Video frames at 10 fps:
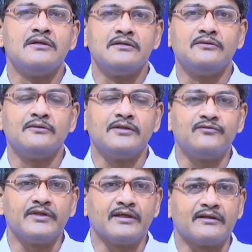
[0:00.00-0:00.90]
if
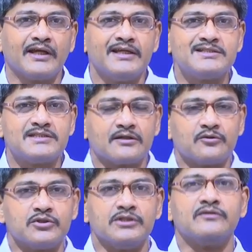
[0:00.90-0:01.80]
they arise, they are
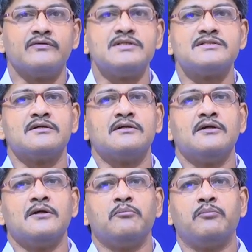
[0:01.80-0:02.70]
going to increase the
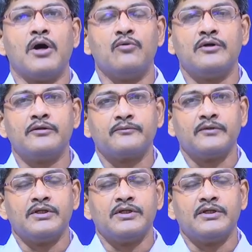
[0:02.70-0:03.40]
power,